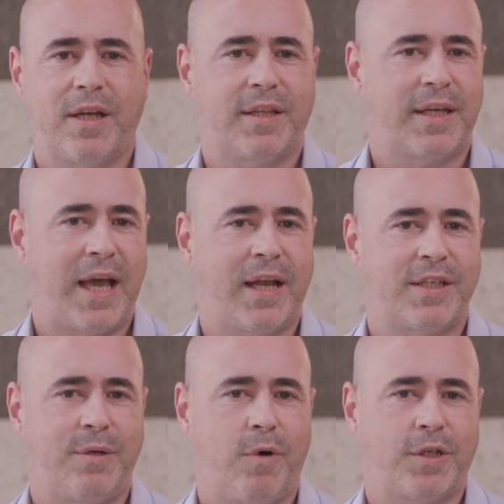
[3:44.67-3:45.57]
like the
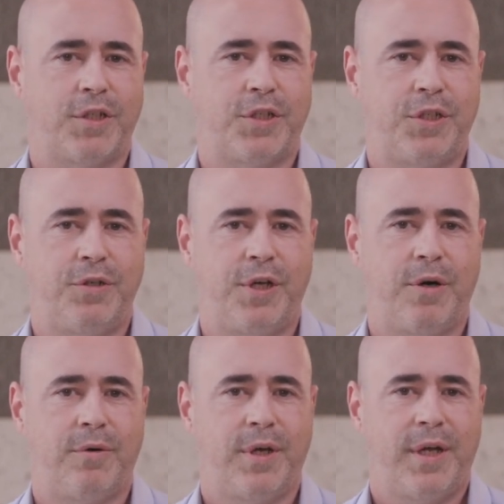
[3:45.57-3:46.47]
Galaxy Watch Studio